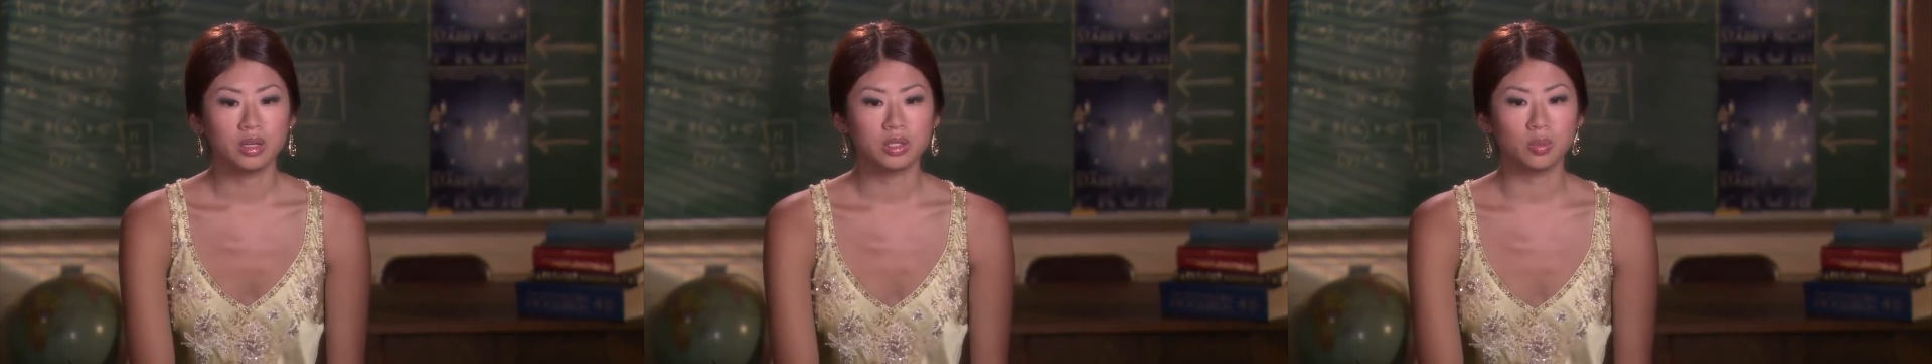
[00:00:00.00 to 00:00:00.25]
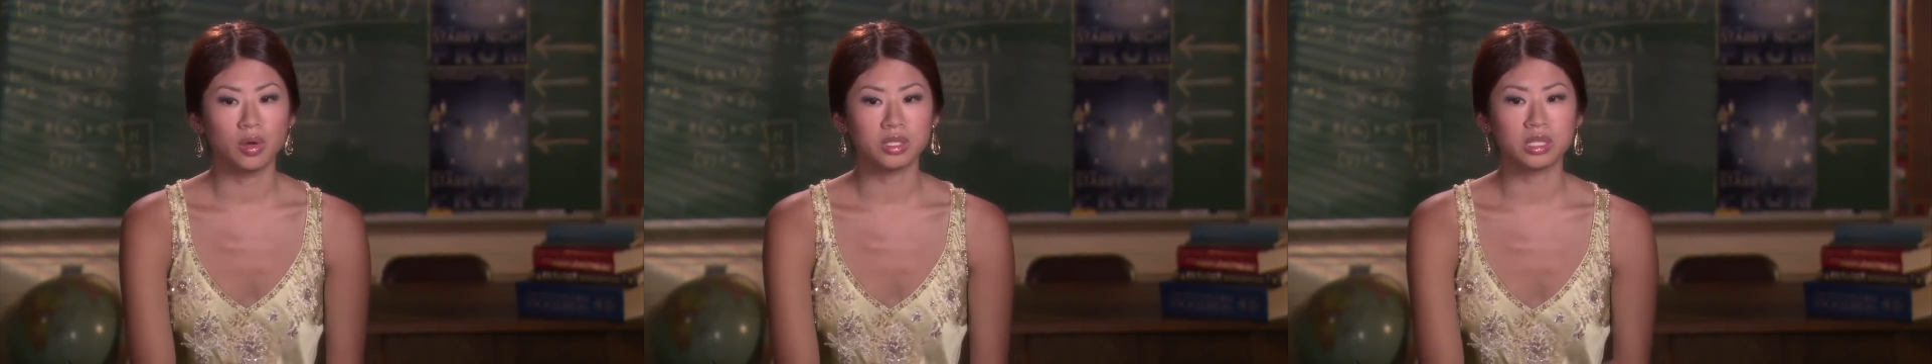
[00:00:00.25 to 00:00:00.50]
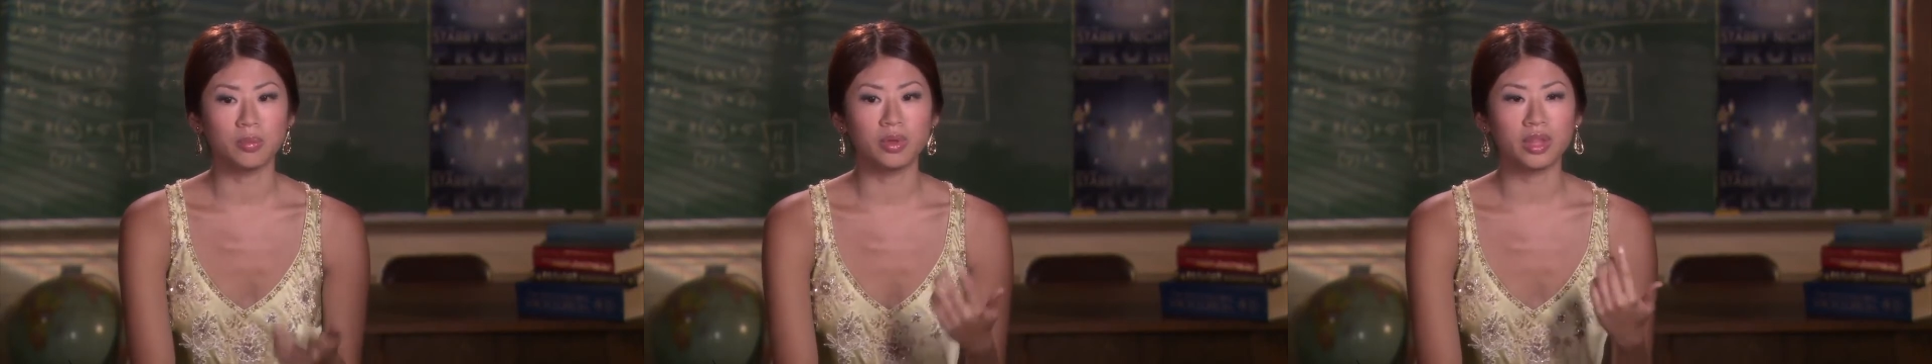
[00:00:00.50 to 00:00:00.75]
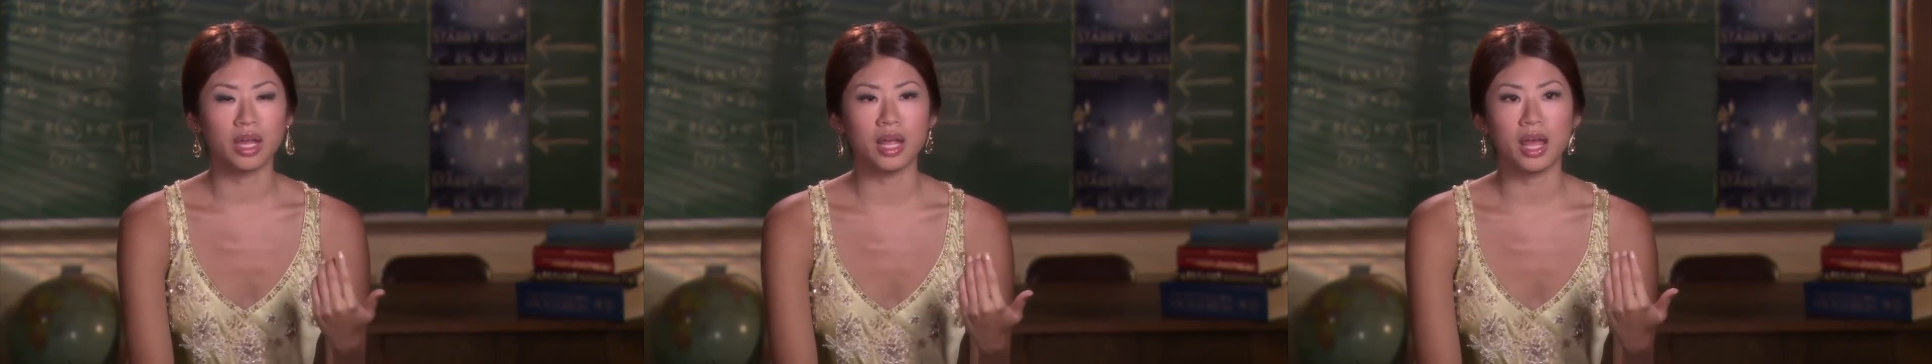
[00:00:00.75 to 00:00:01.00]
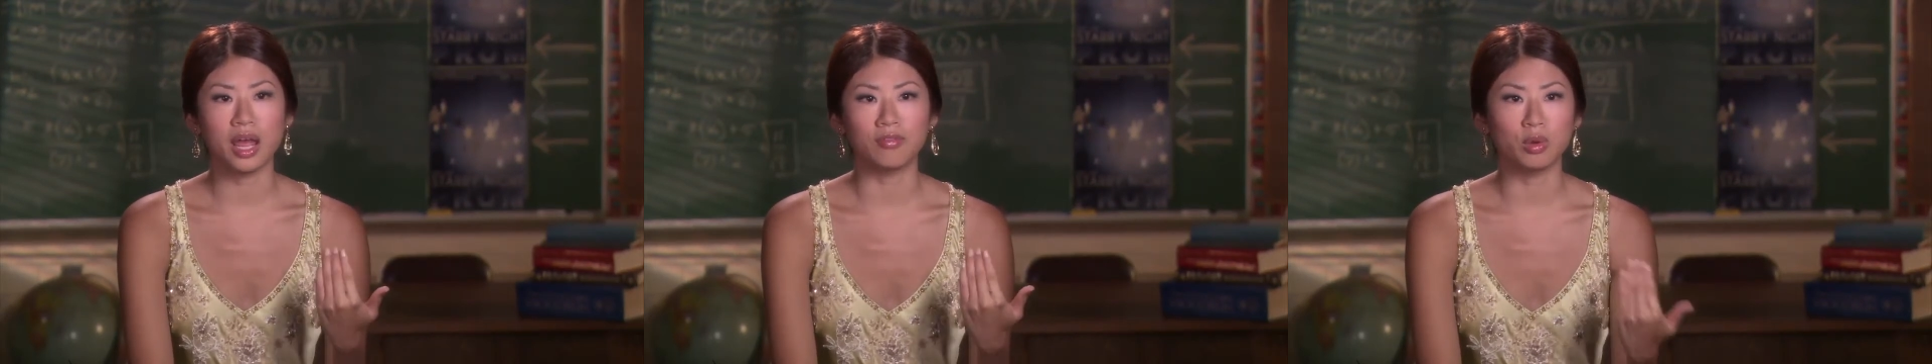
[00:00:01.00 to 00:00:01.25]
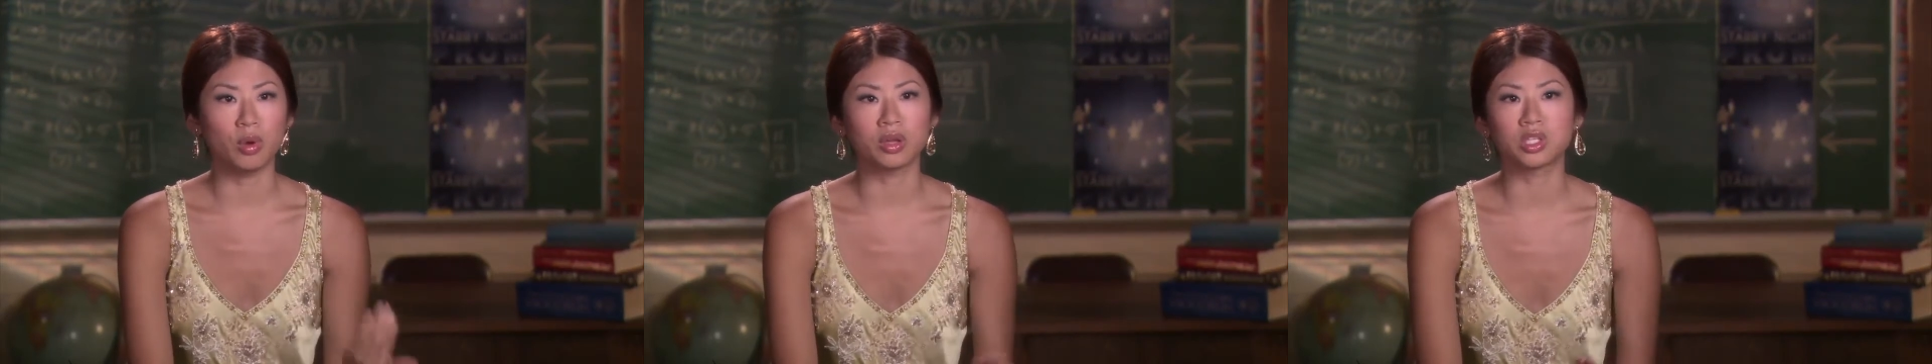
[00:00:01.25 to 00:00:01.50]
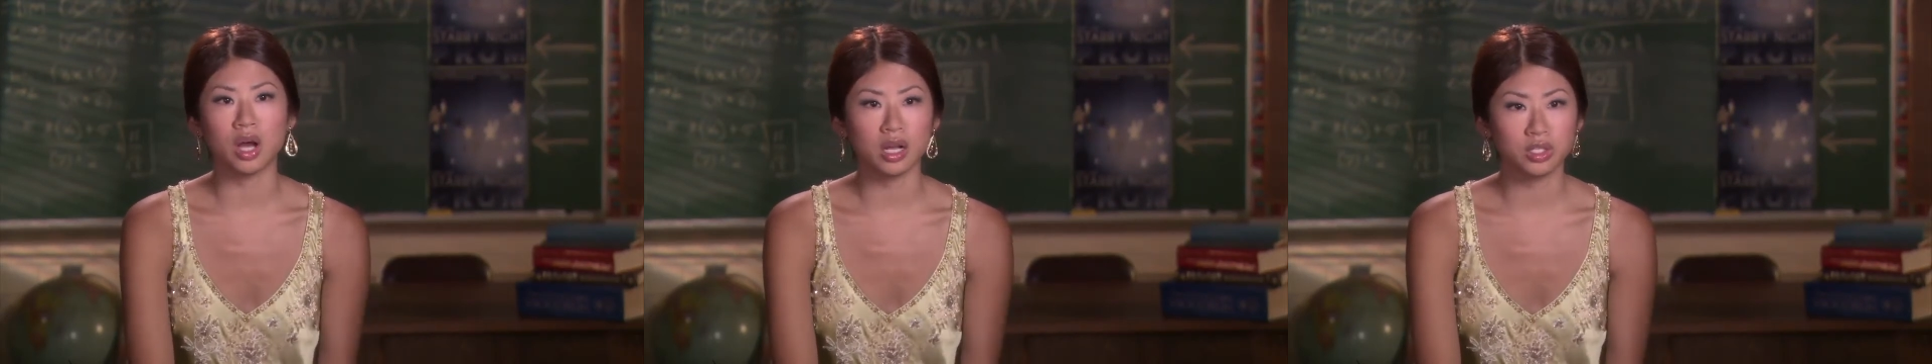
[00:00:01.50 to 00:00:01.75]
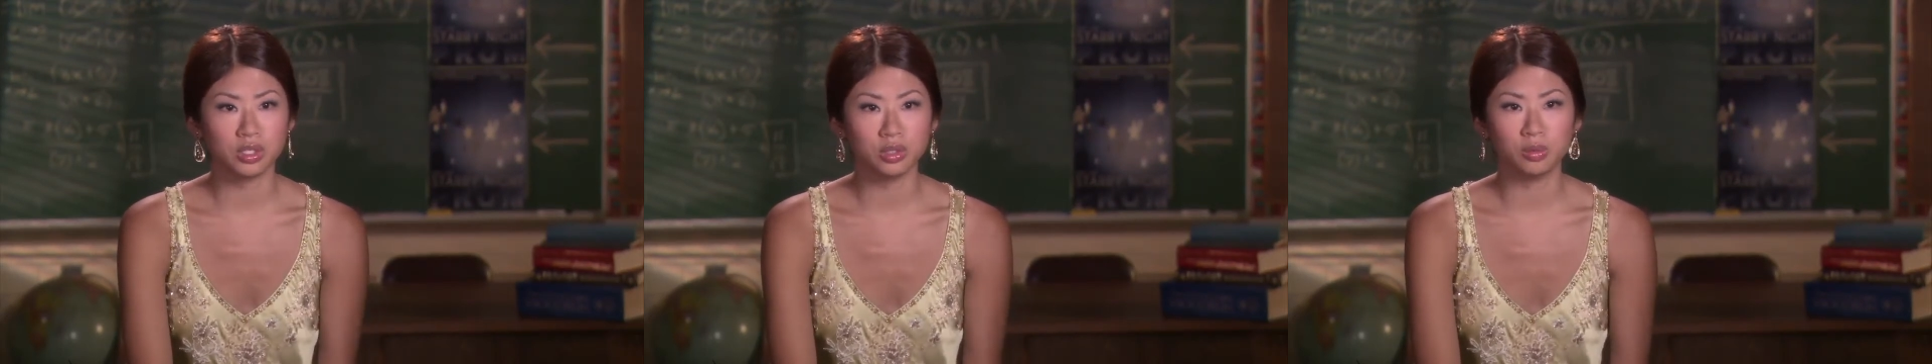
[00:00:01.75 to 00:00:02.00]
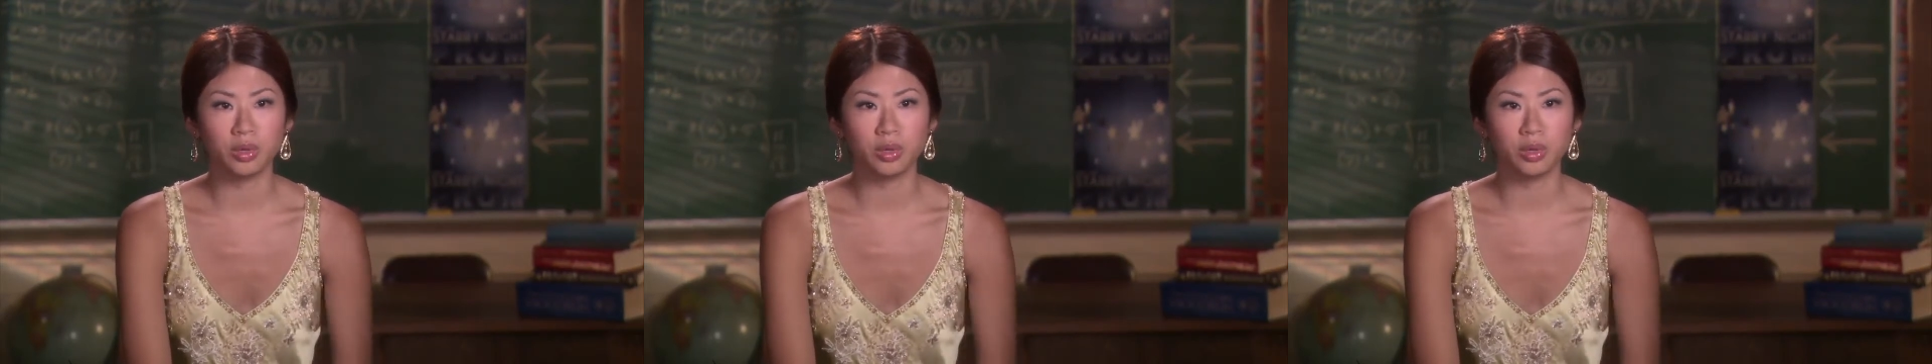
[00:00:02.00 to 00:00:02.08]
someone that everyone could talk to.